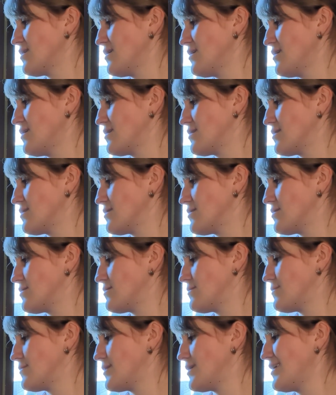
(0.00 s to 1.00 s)
things.
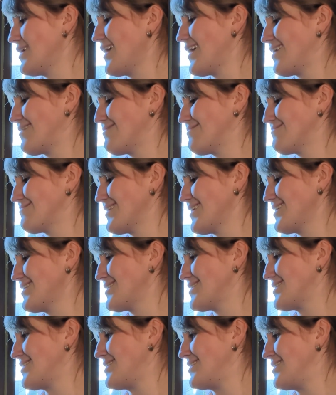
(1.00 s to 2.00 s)
Yeah,
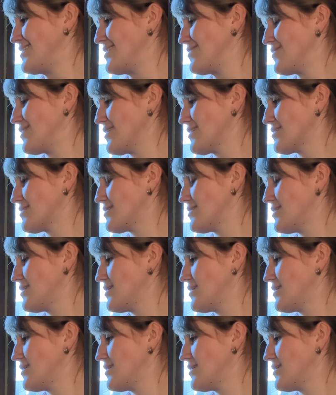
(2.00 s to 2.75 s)
that's an easy fix.